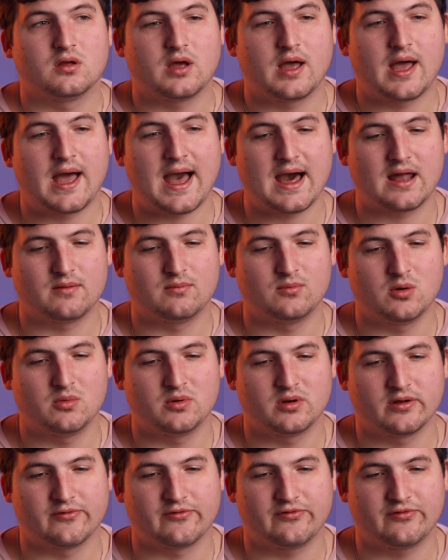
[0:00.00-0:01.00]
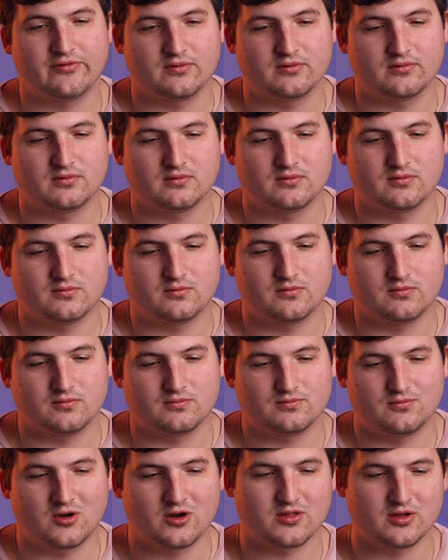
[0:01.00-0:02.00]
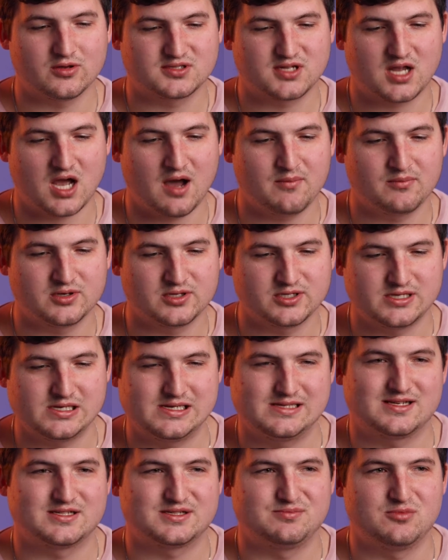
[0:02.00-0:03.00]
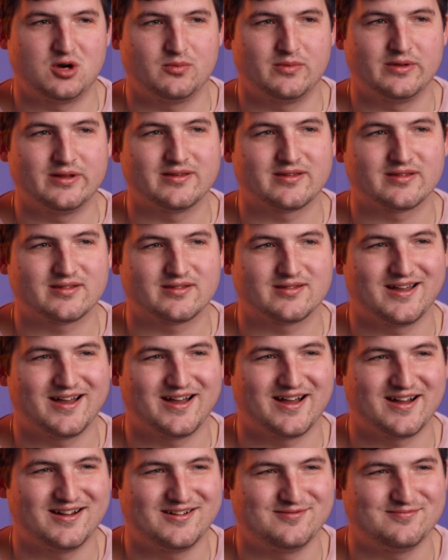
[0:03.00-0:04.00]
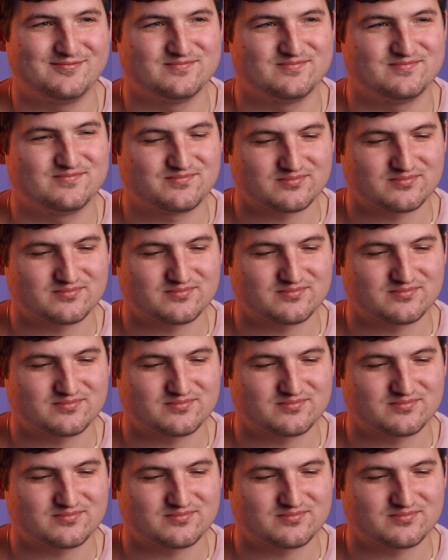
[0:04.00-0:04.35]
had a moment of one of those come to Jesus moments where